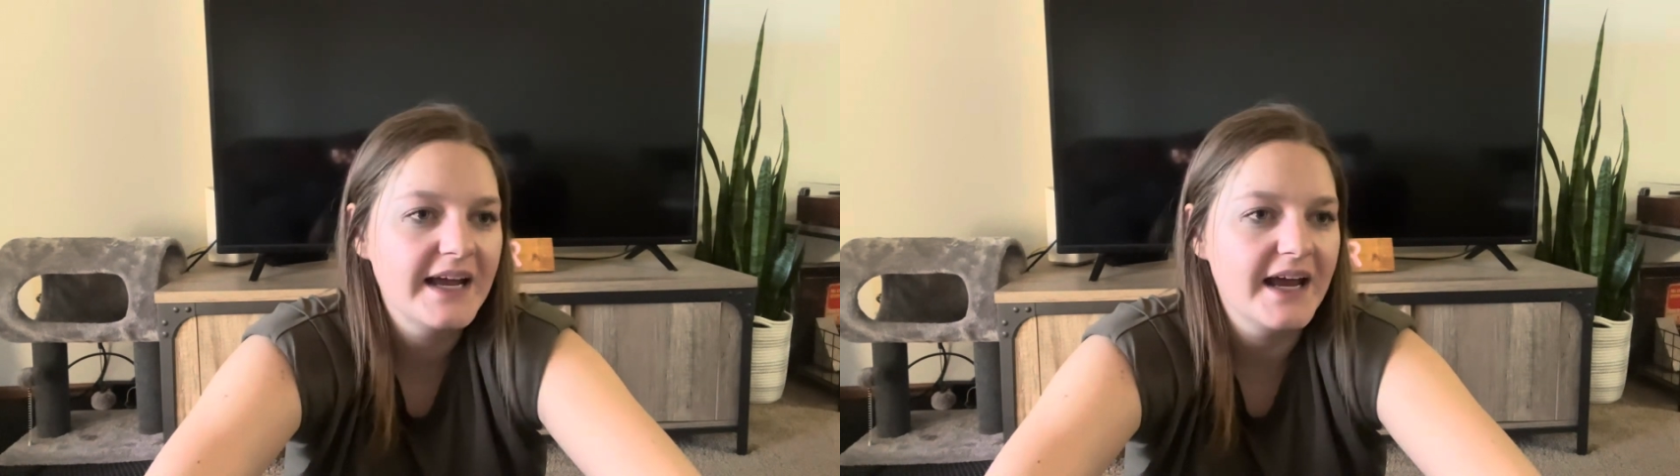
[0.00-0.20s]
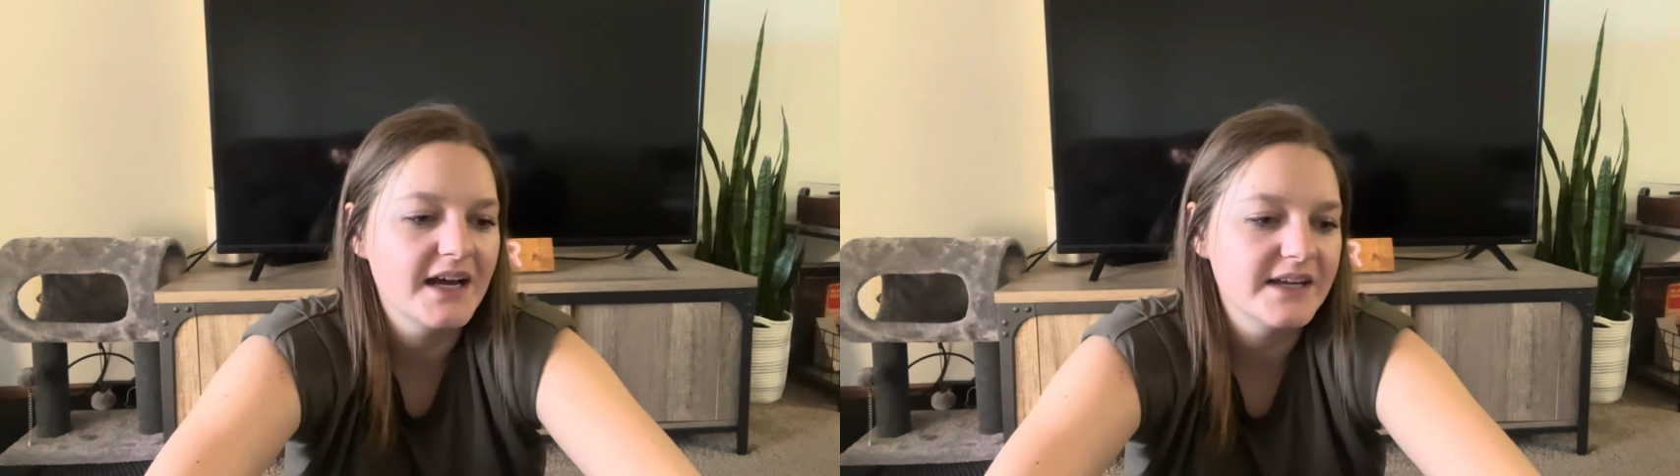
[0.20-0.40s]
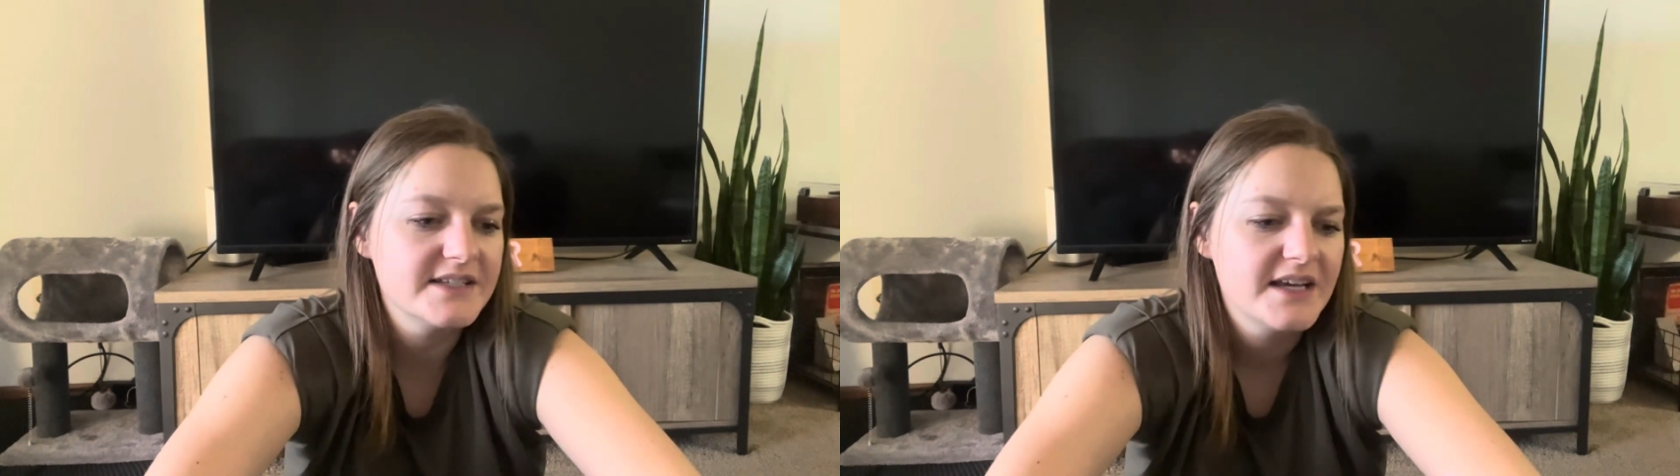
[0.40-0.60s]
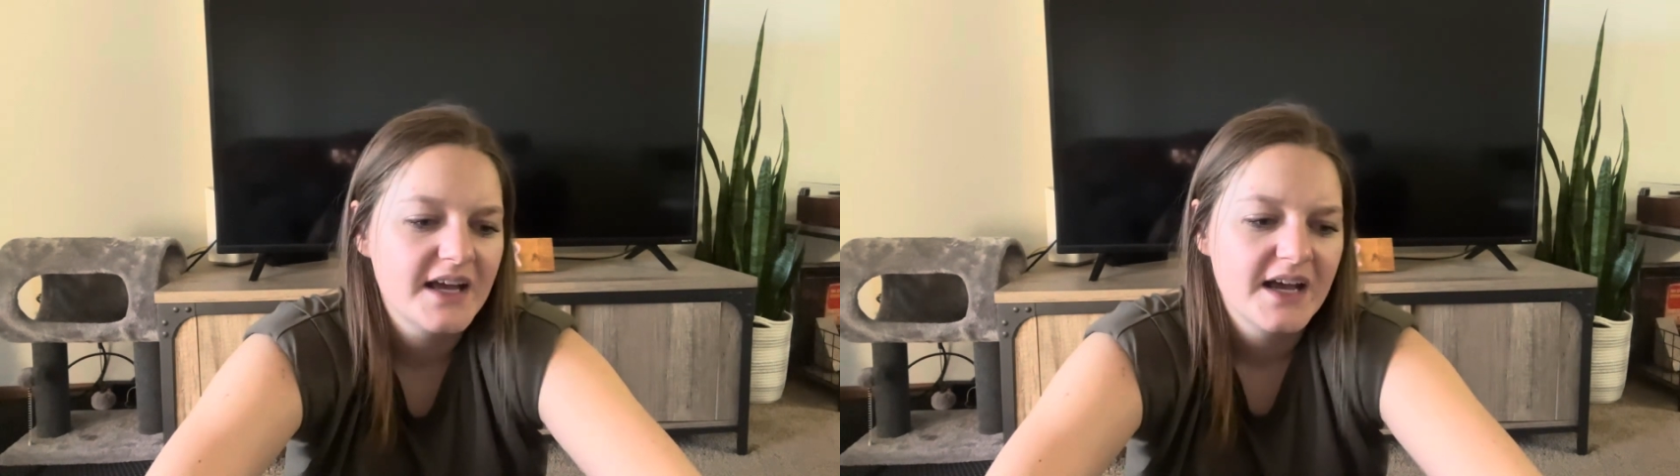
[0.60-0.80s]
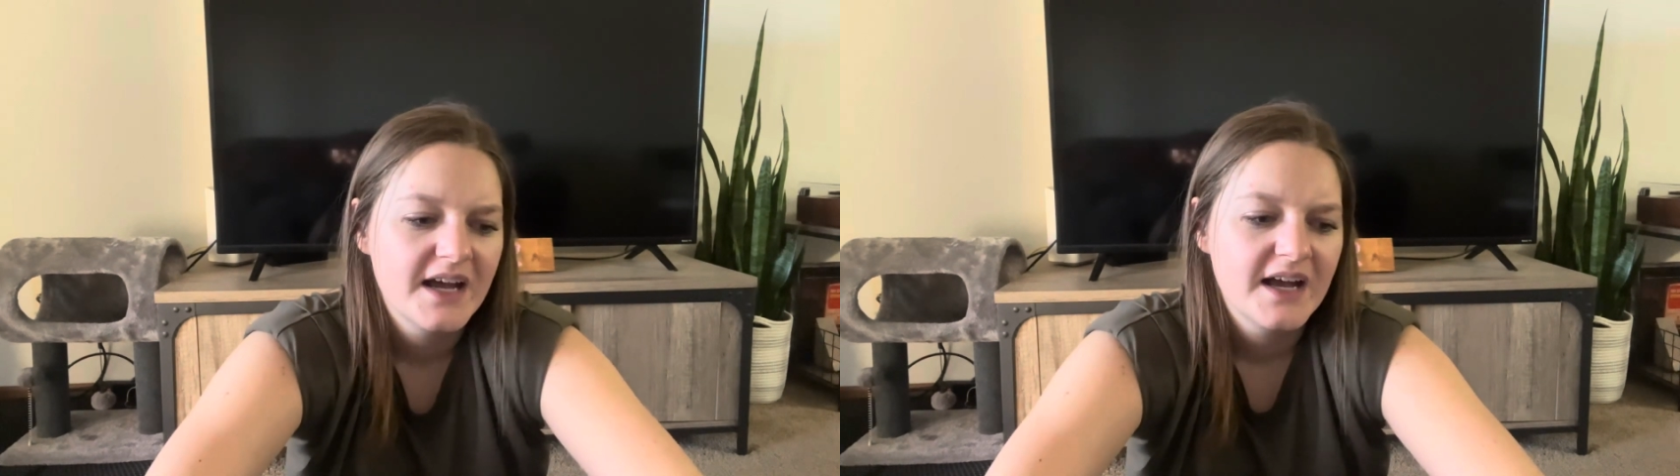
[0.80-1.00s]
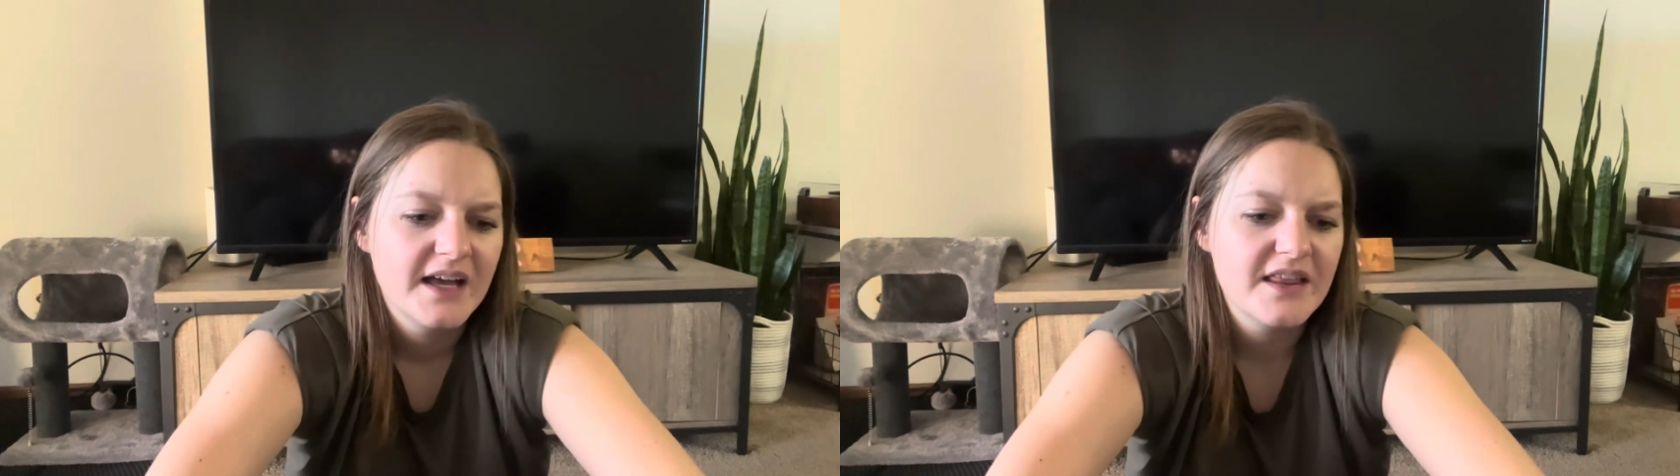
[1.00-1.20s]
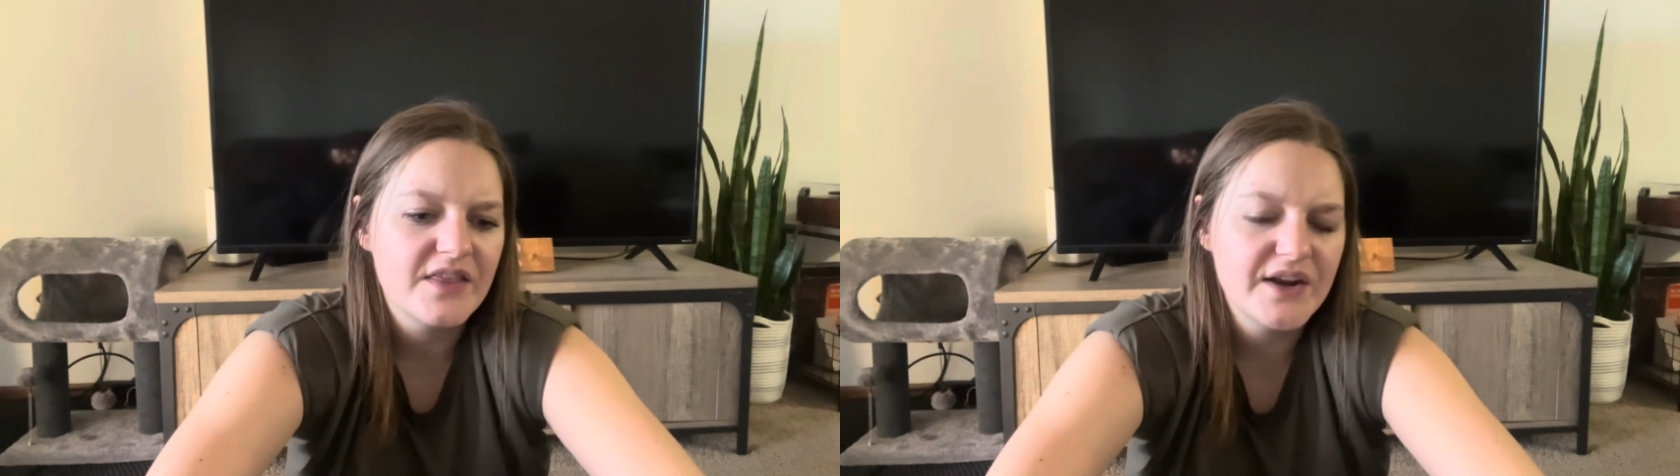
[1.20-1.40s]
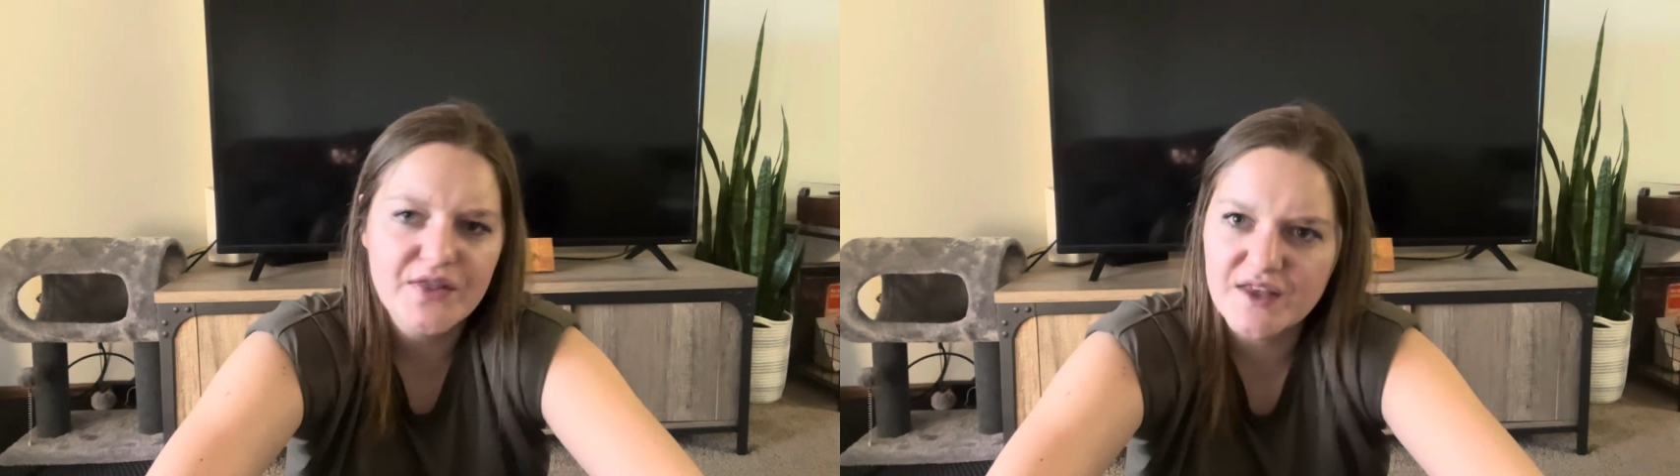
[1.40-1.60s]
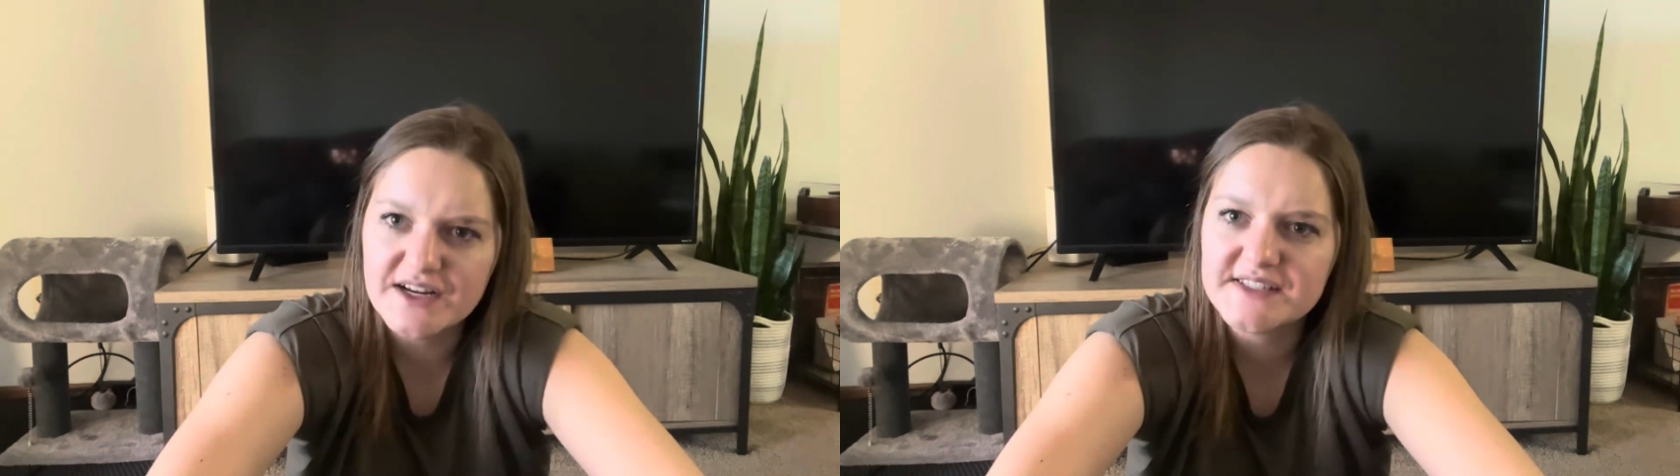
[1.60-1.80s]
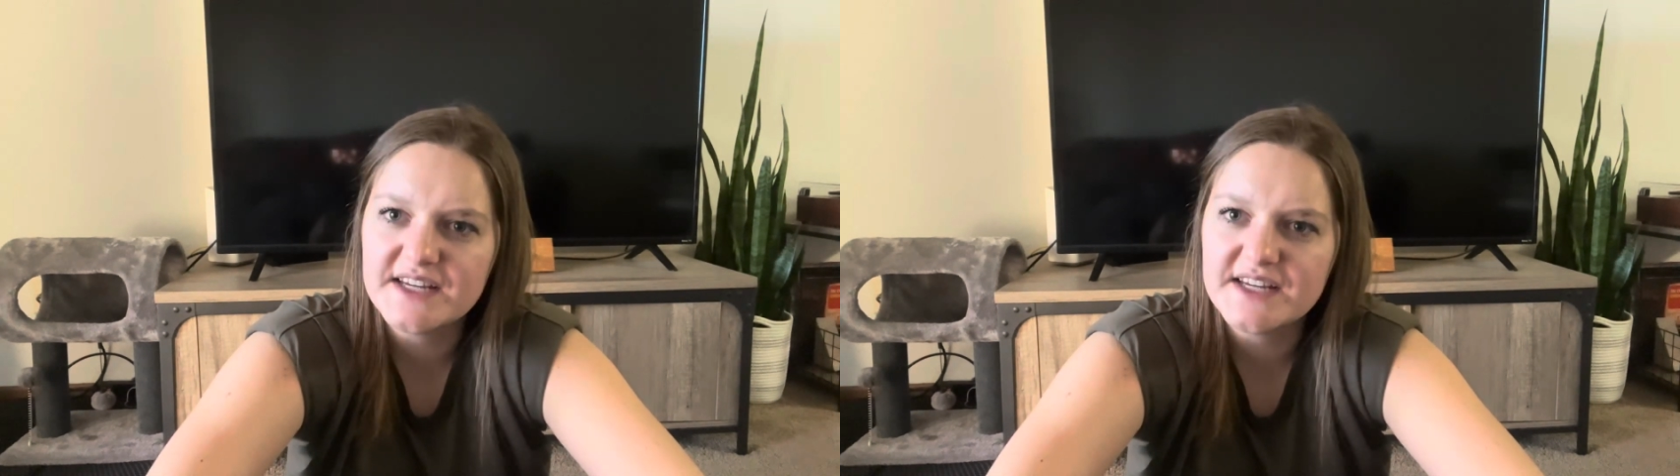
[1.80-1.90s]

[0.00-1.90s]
And then things